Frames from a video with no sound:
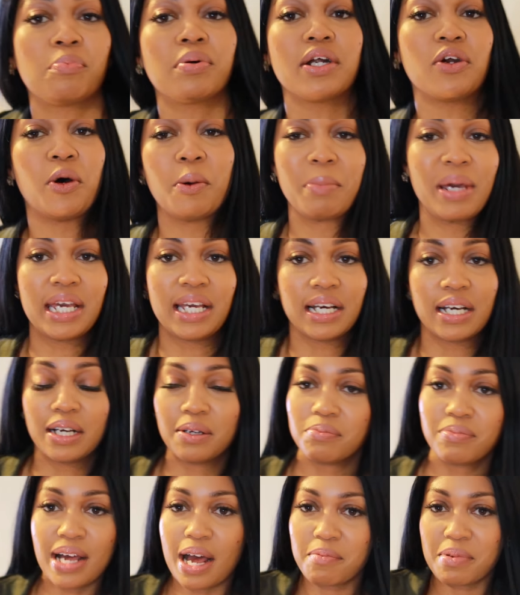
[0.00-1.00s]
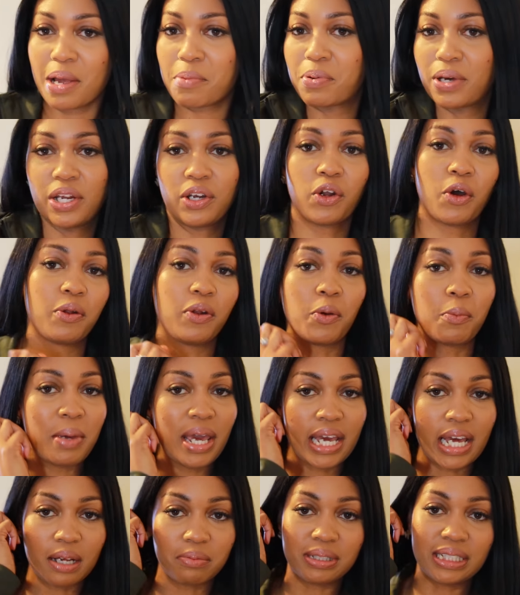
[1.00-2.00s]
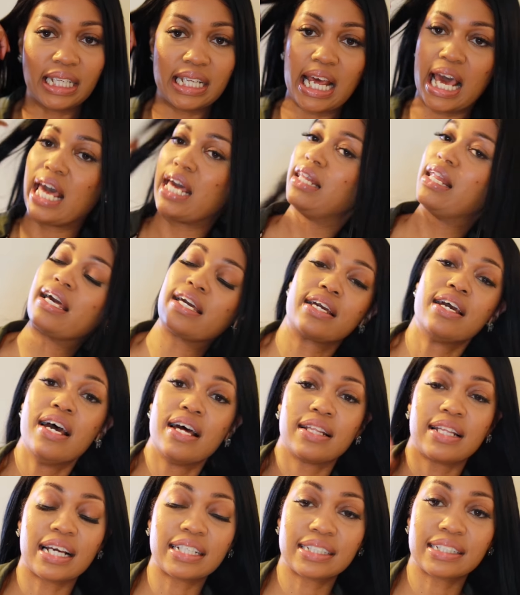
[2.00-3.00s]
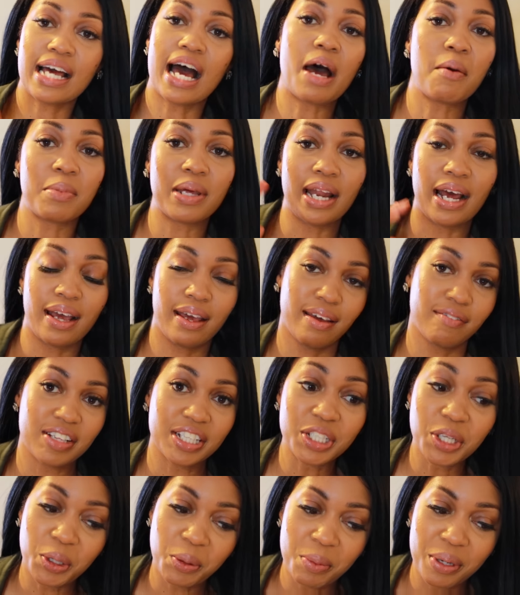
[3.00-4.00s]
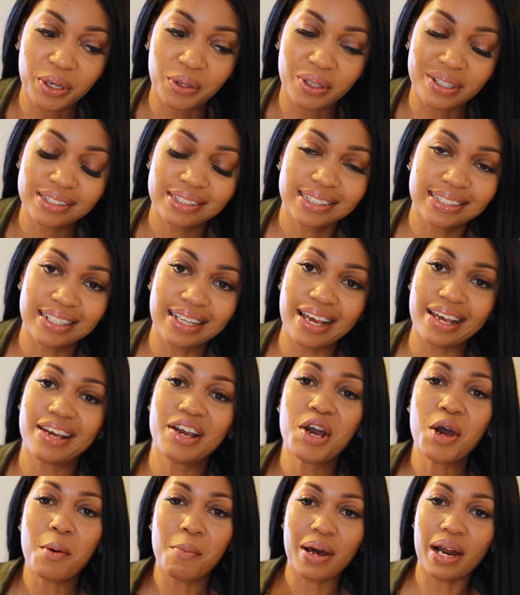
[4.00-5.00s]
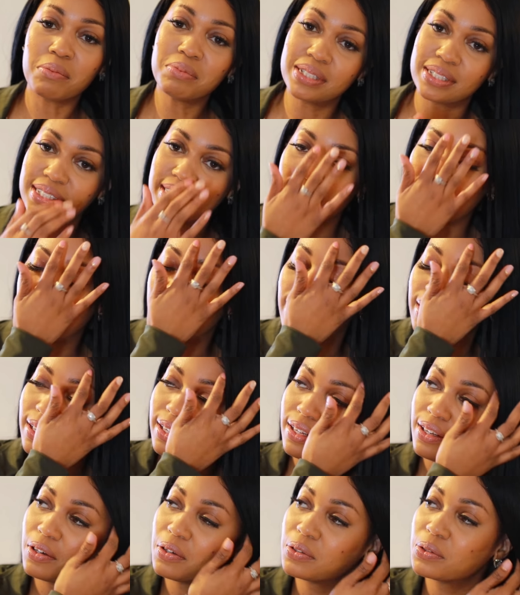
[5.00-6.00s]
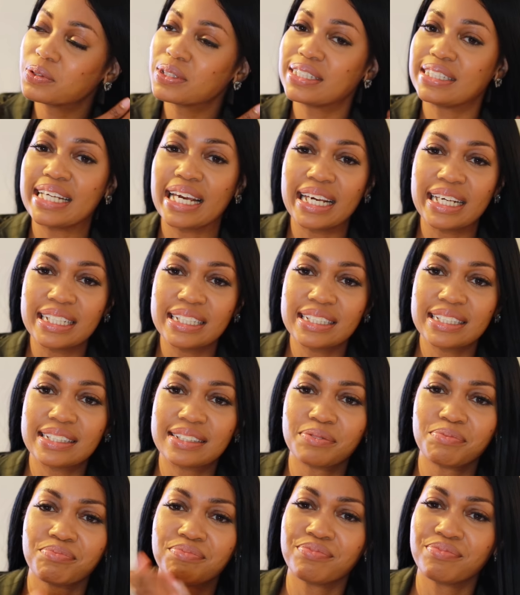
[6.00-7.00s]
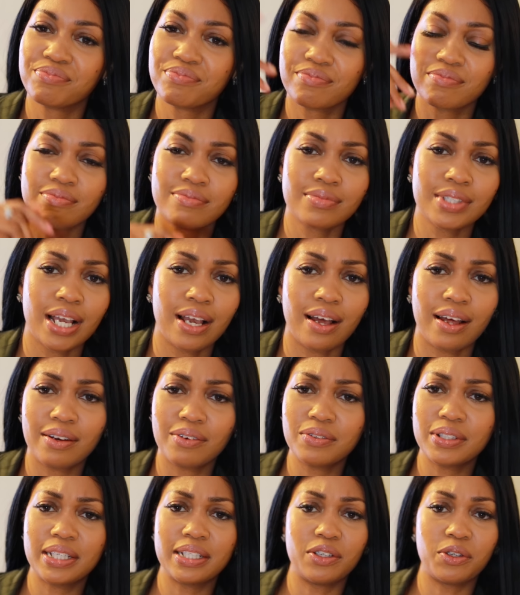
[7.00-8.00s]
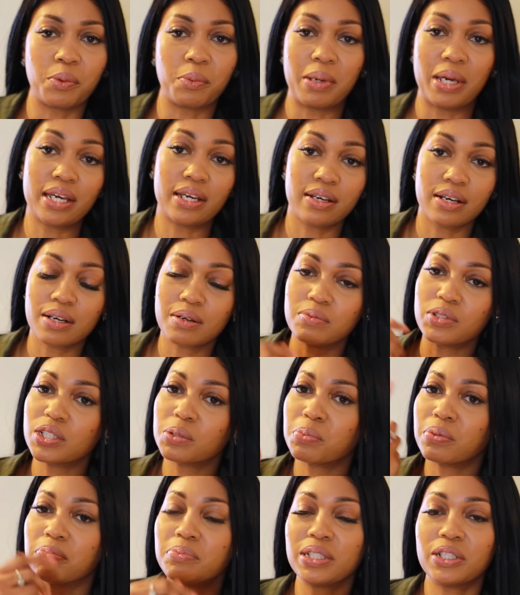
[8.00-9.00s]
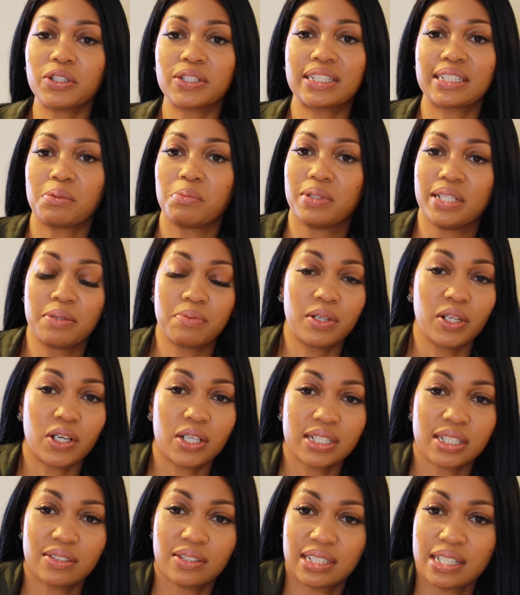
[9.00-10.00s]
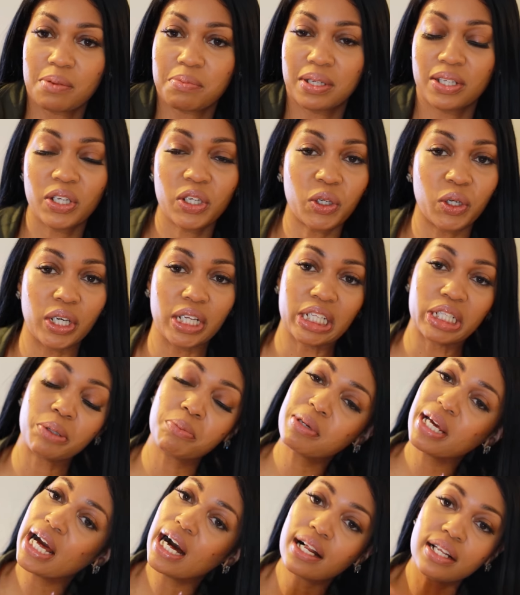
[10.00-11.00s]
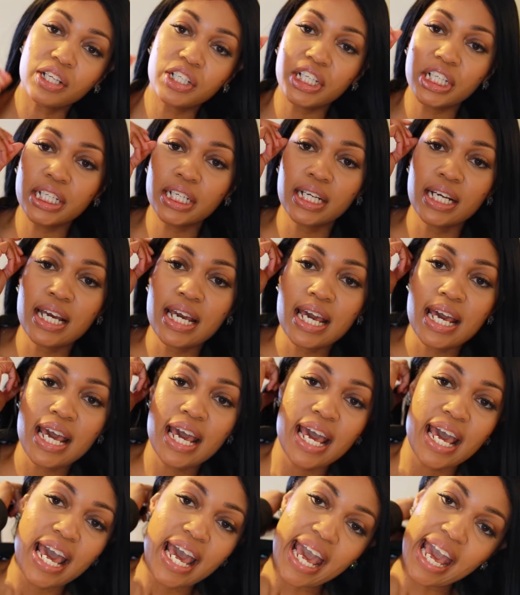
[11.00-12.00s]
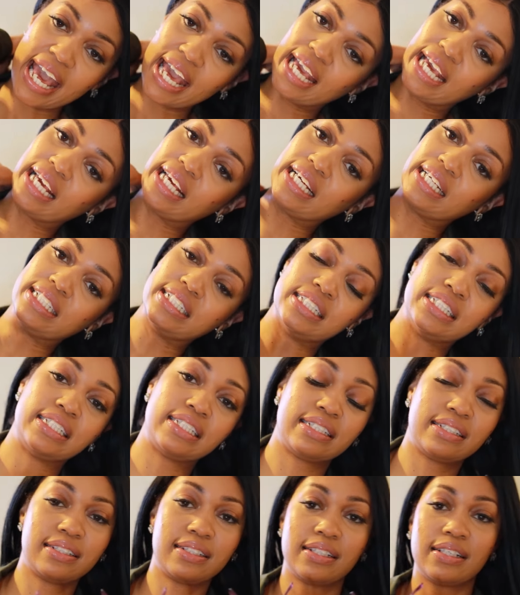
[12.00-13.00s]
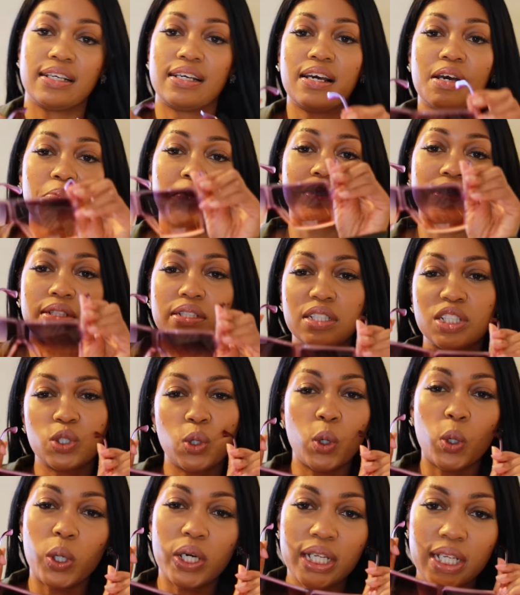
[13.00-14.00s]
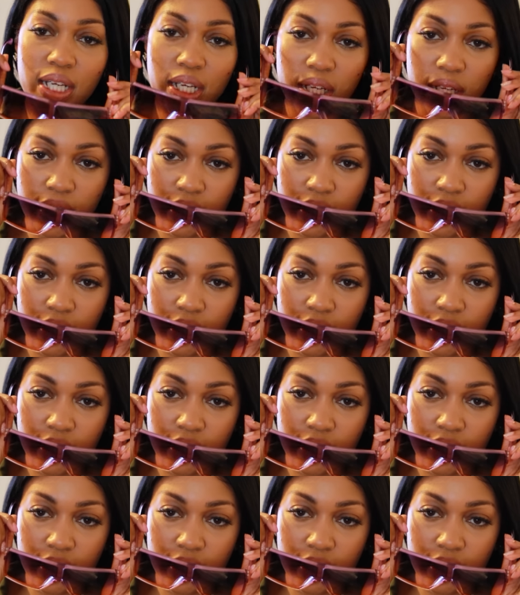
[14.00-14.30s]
put on makeup. I'm not putting on no makeup today. Like, that's, I mean, I have a little bit on today, but I'm just saying, on those days, I don't need no makeup. Just put me on some lip gloss or something, or a lip color, and put these on,